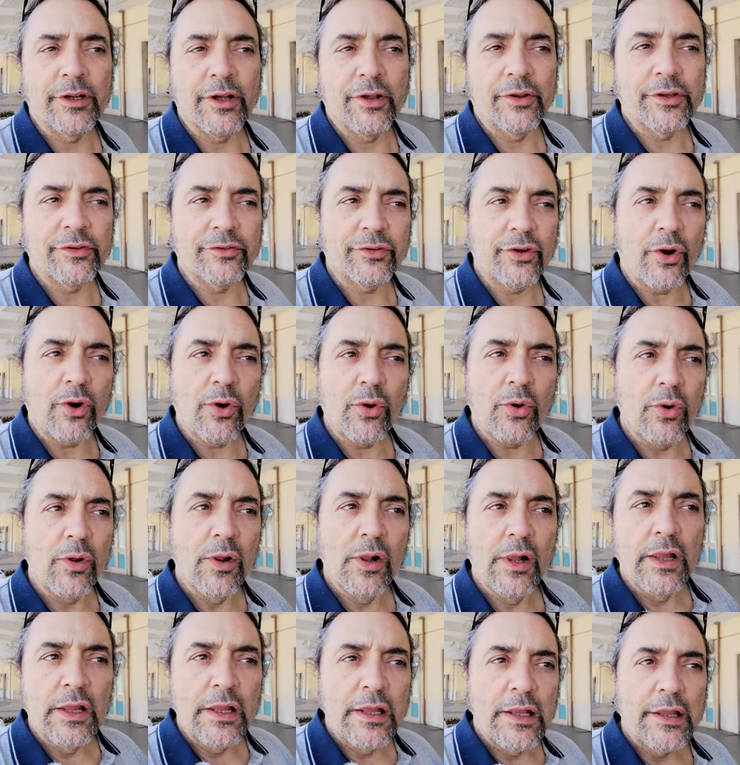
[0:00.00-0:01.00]
You know, this
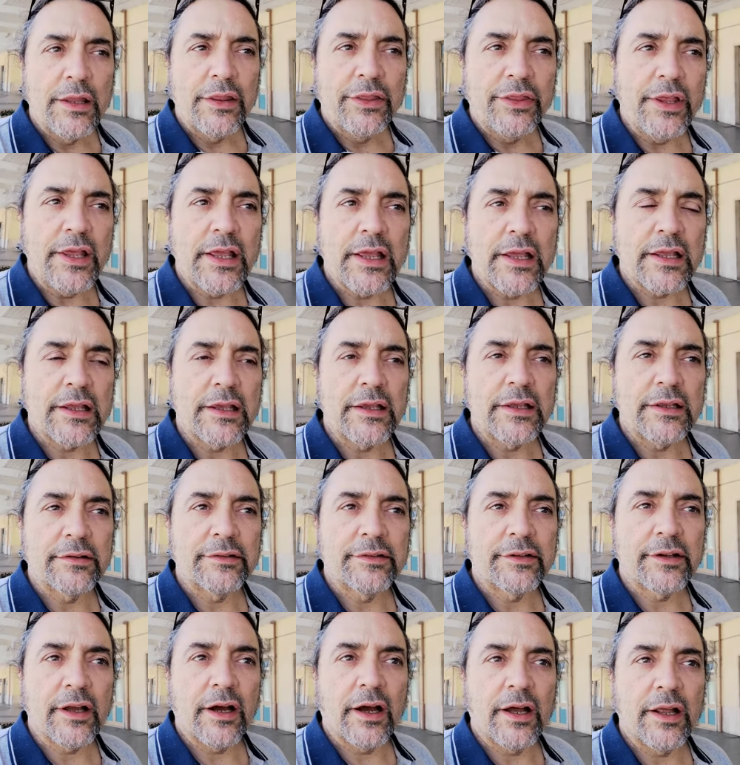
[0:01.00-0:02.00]
whole thing
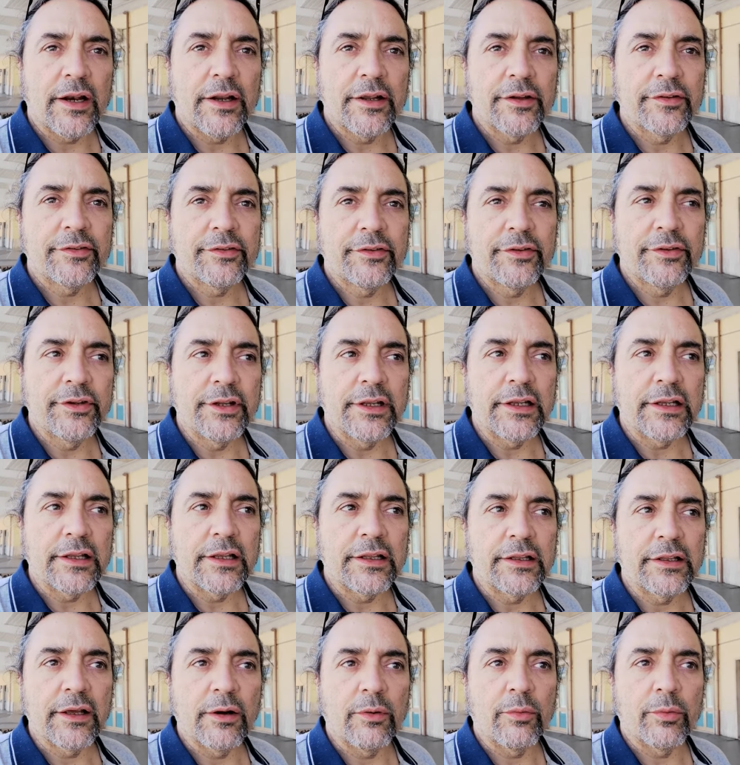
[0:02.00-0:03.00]
has got us
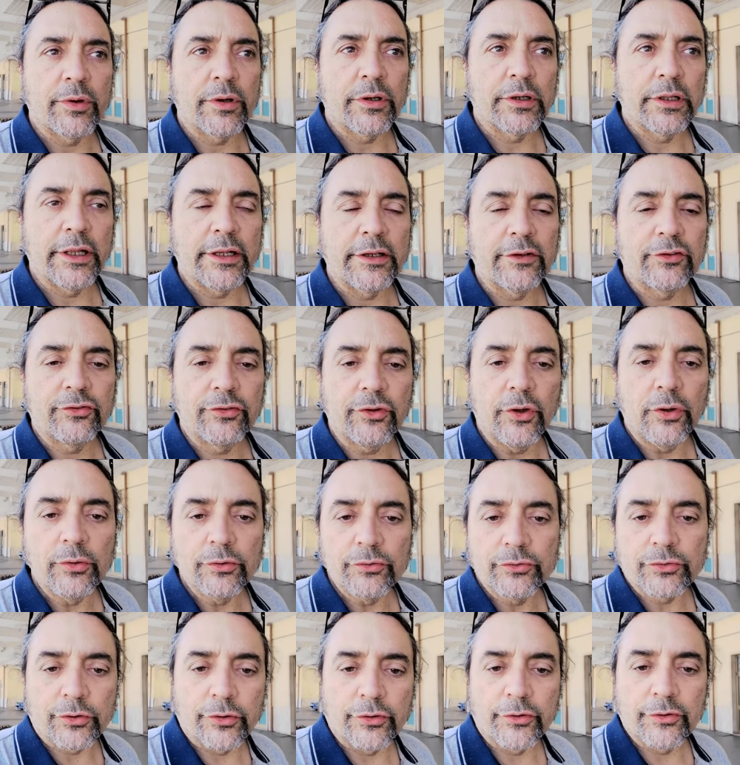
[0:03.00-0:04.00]
thinking that we're like
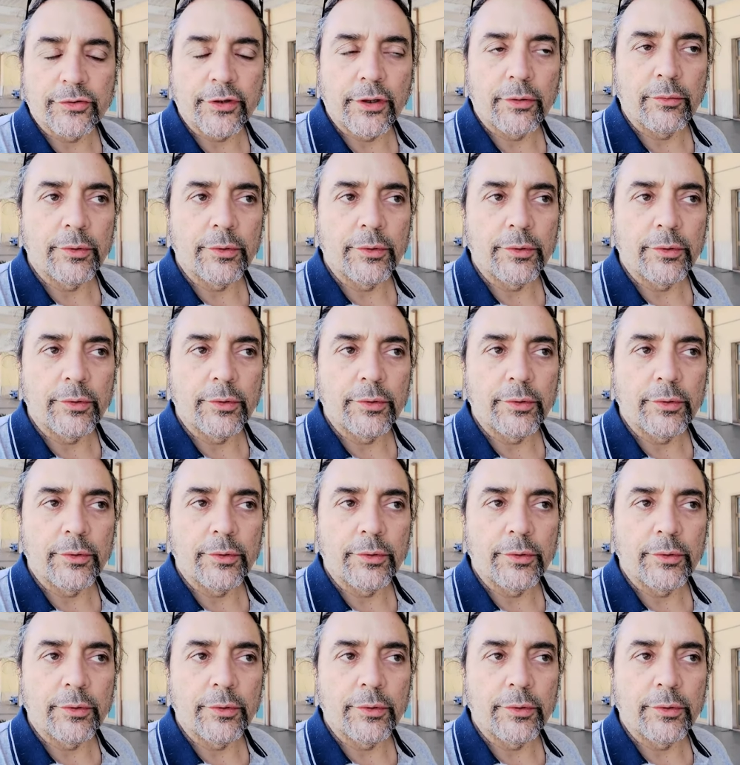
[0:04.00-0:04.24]
soldiers.